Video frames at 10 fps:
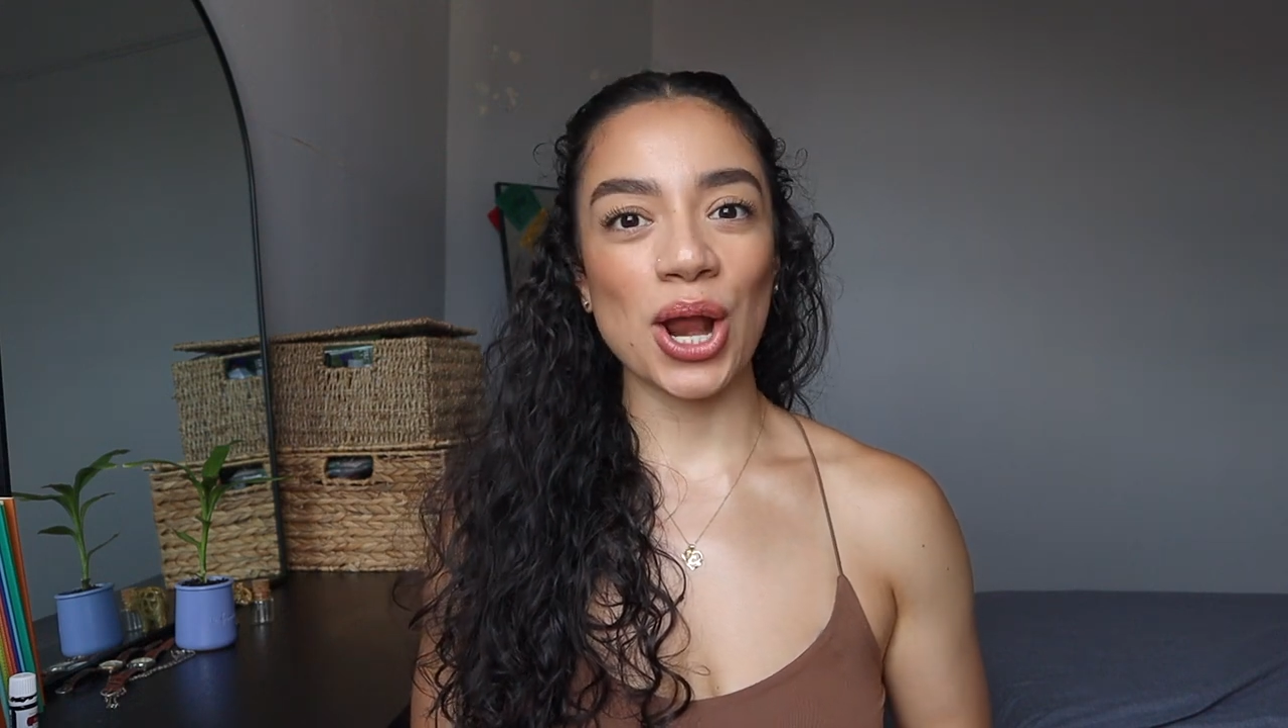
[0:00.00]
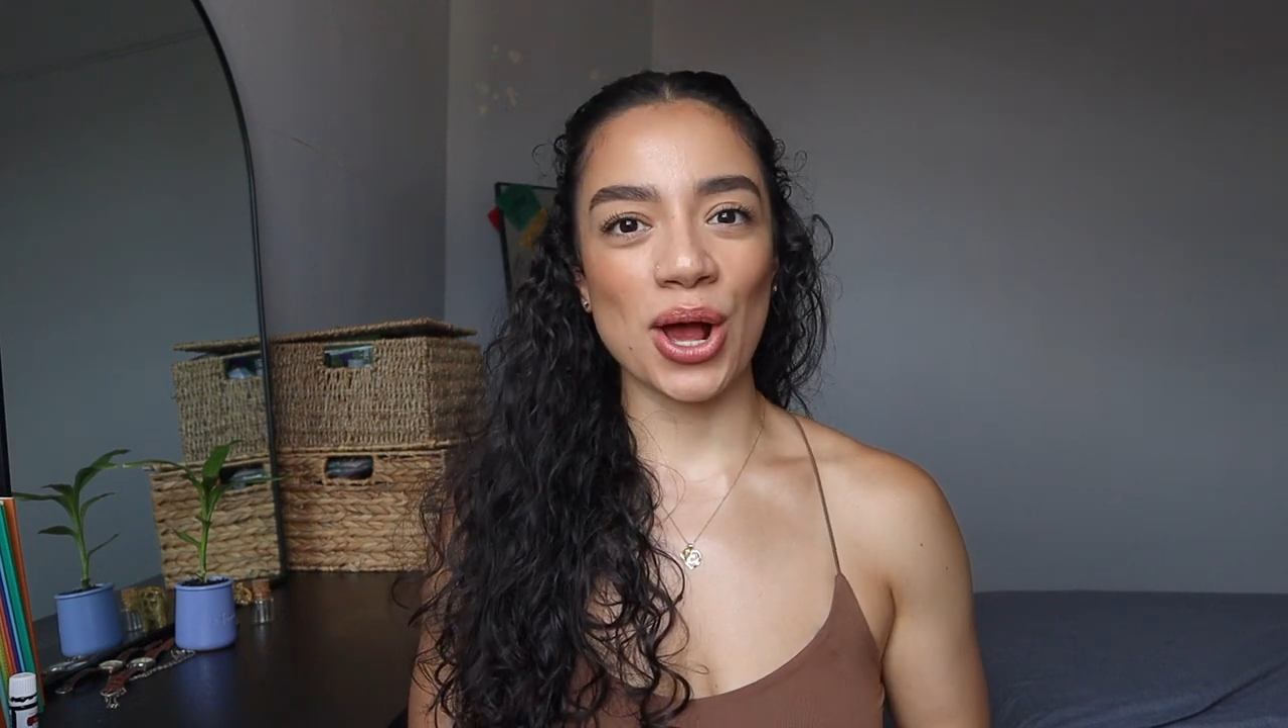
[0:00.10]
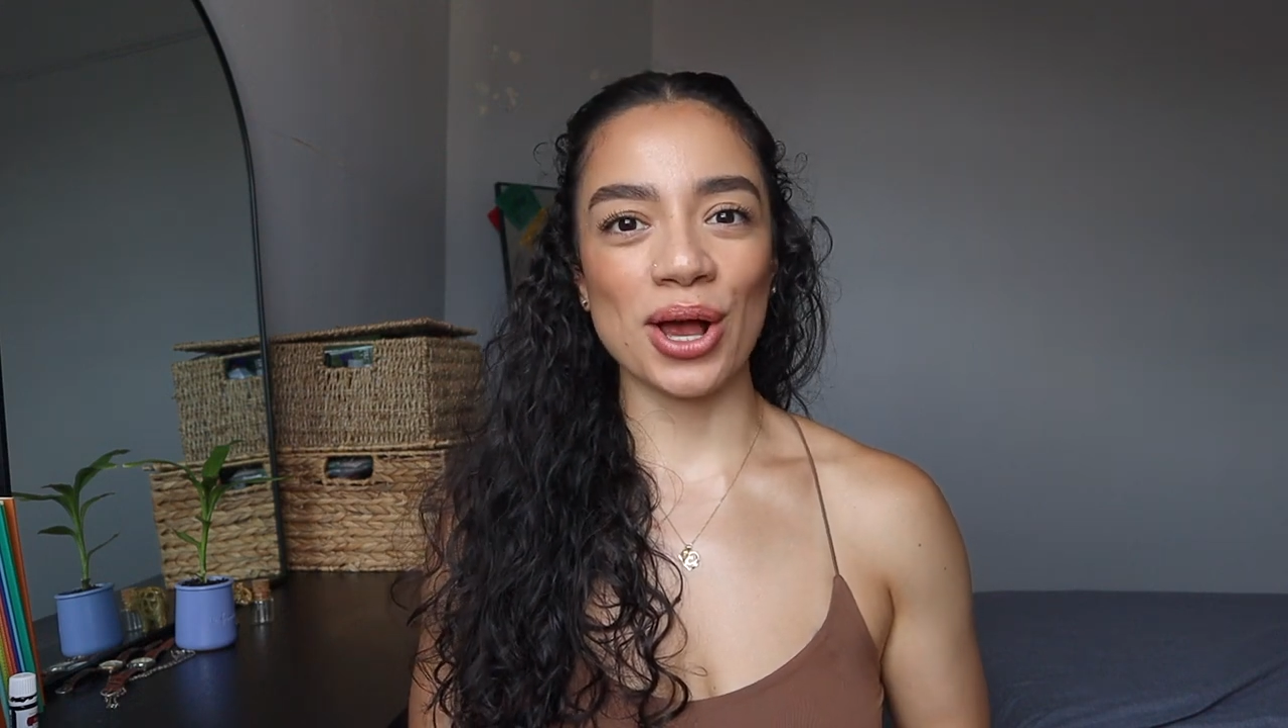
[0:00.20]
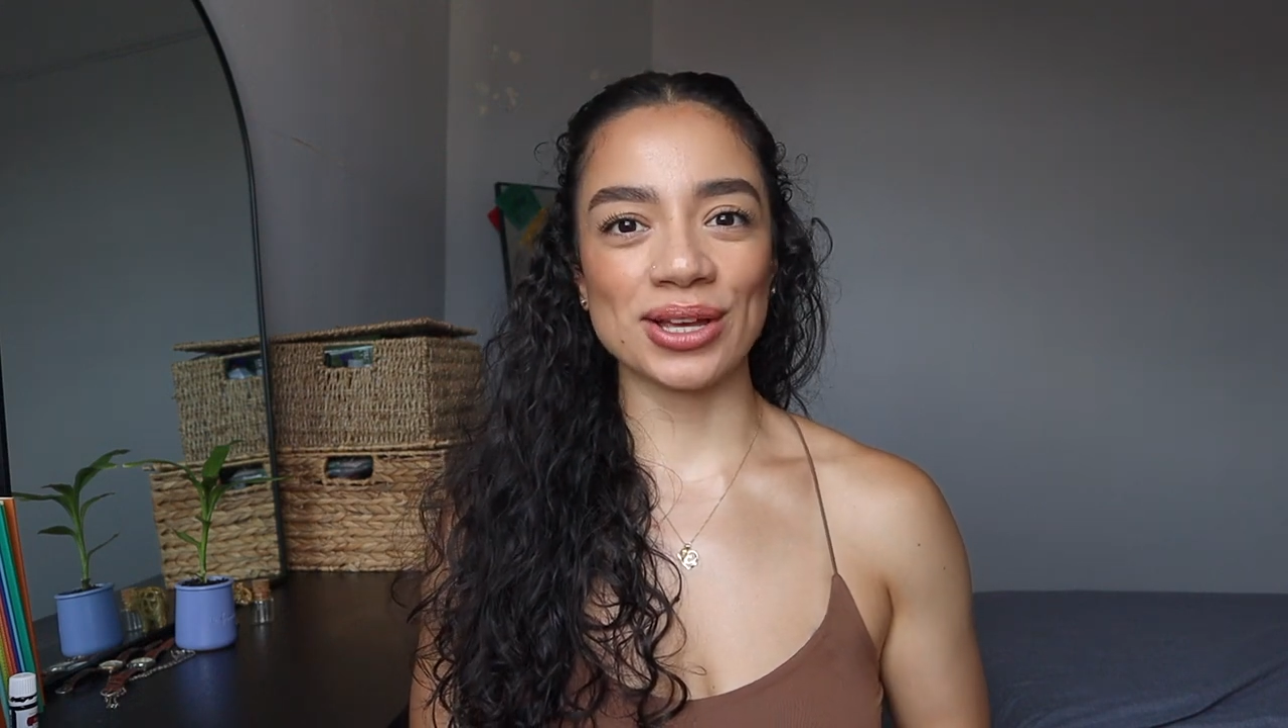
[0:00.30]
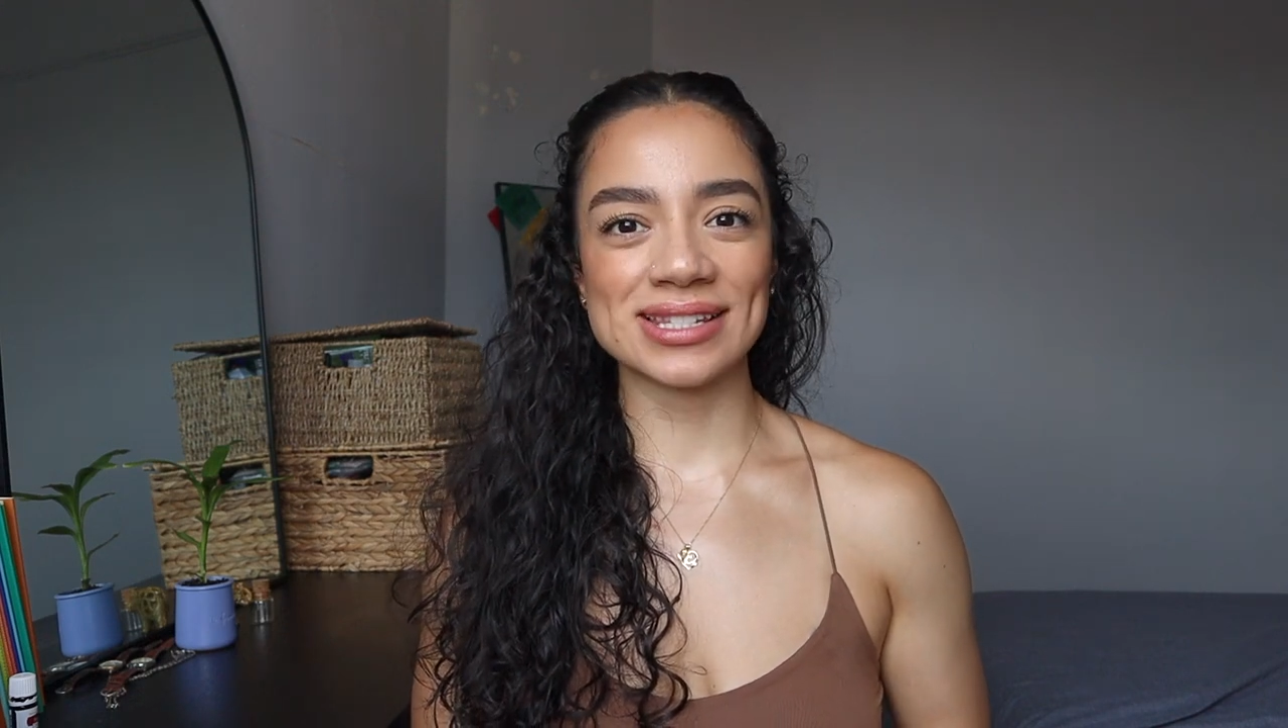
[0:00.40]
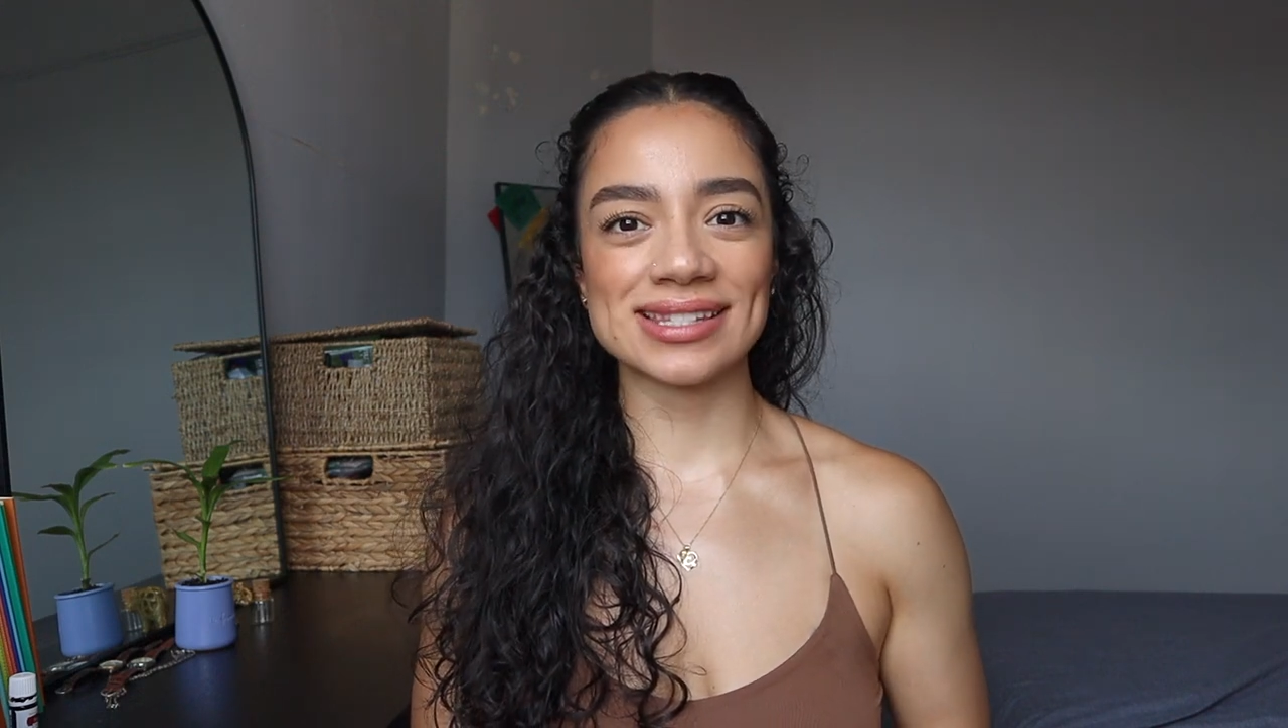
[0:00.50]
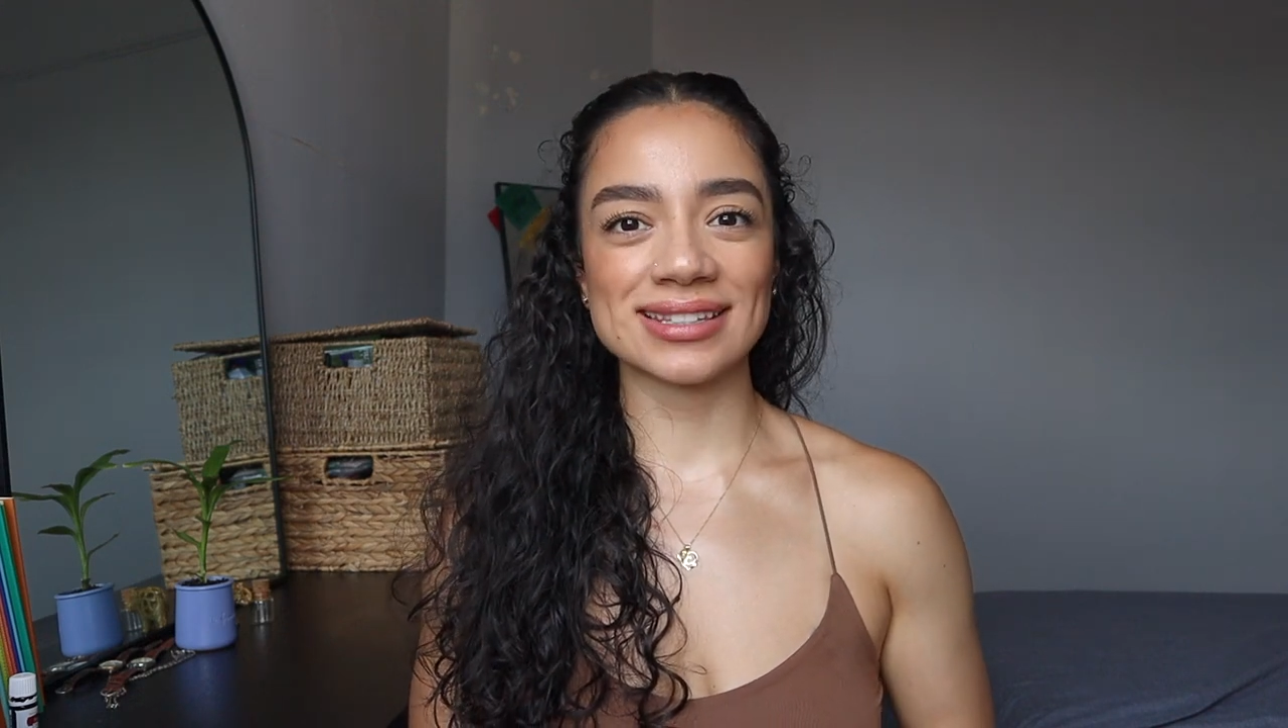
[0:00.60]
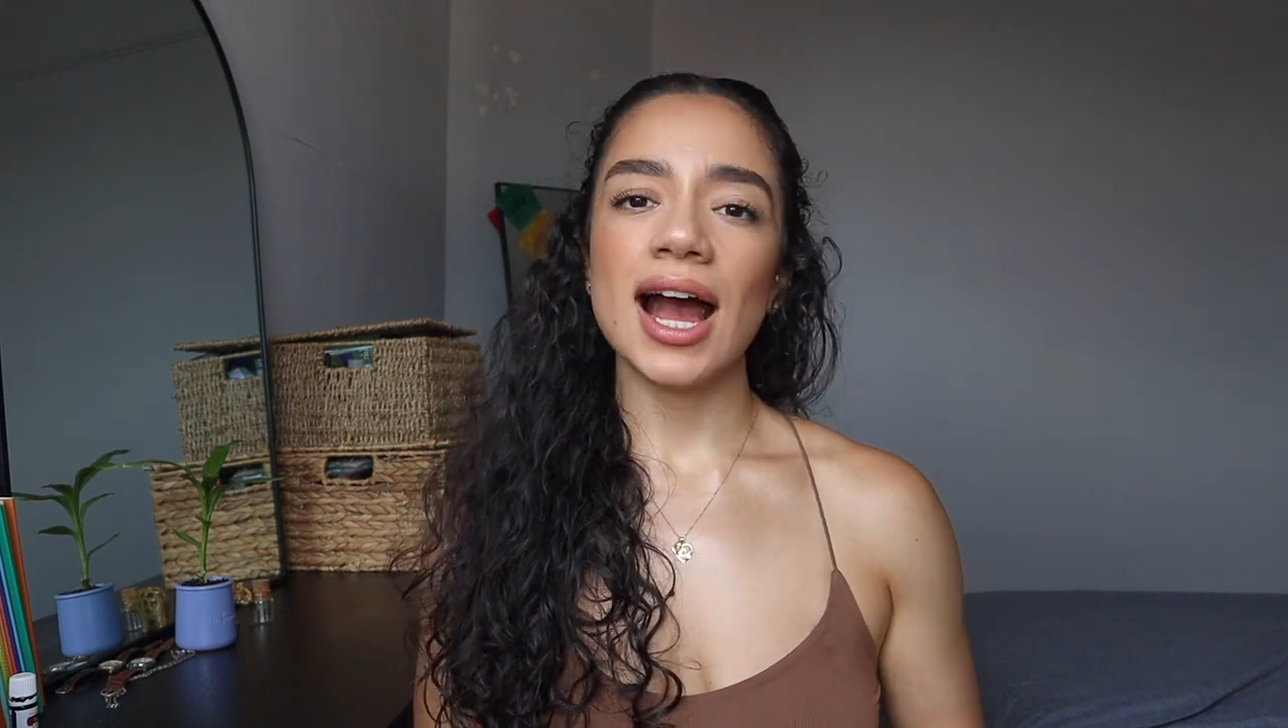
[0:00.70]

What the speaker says: loss,